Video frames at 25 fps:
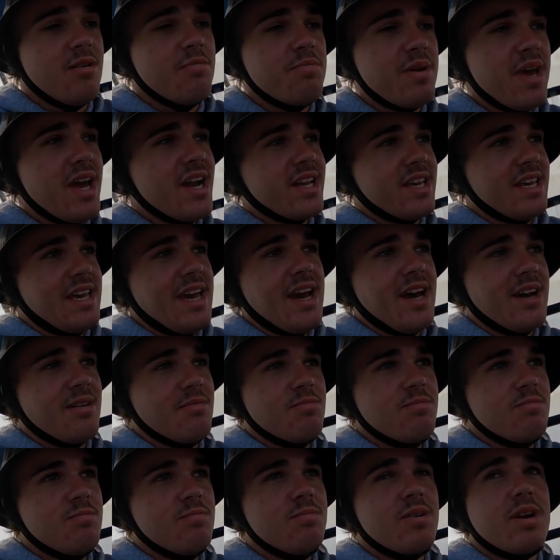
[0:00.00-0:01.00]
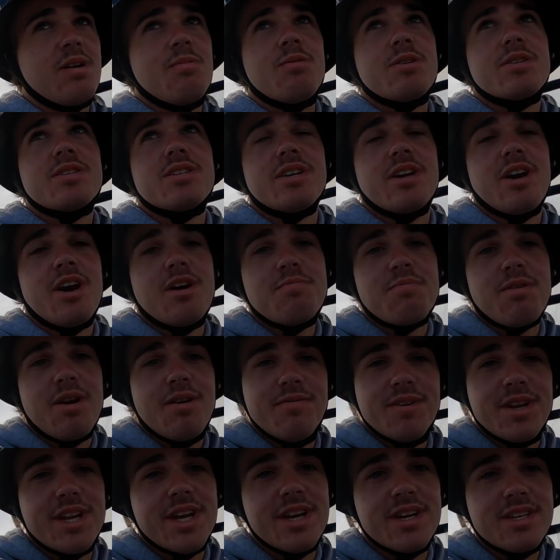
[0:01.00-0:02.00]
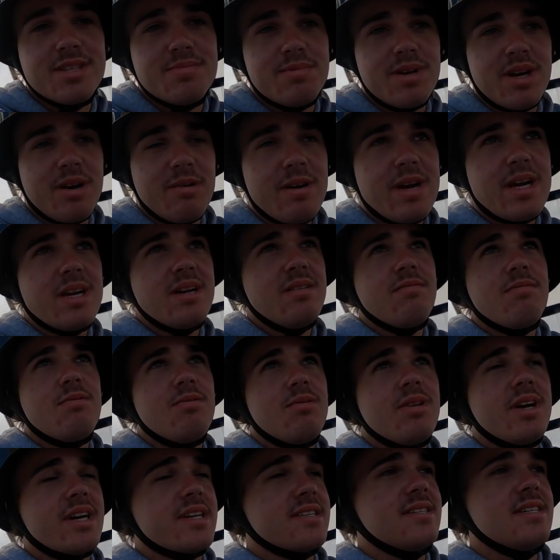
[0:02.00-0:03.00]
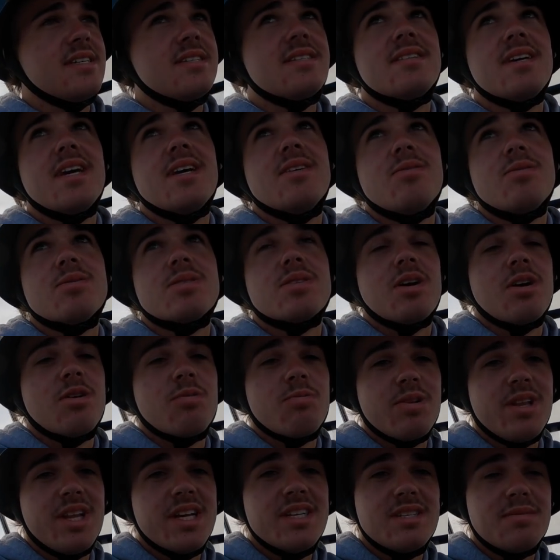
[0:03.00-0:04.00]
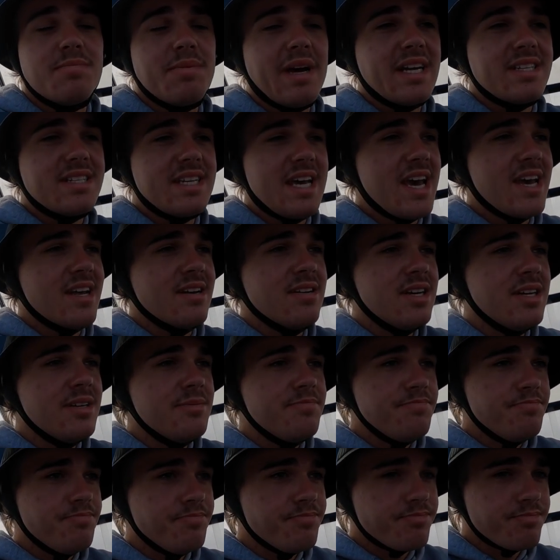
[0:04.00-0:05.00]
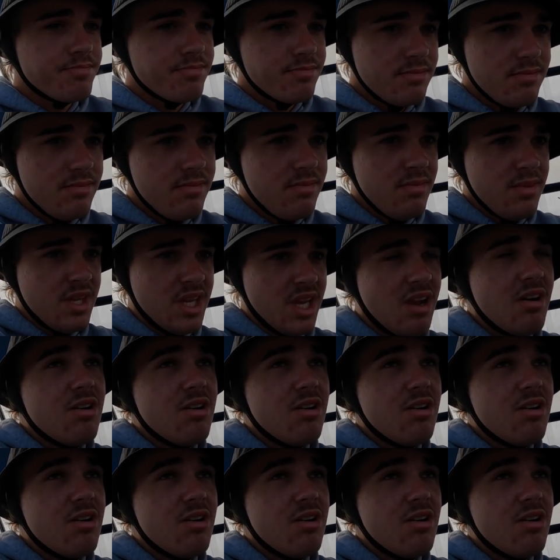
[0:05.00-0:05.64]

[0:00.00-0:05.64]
I'll be able to count when I watch the GoPro videos, but I reckon I've caught like 16 or so, released about 10.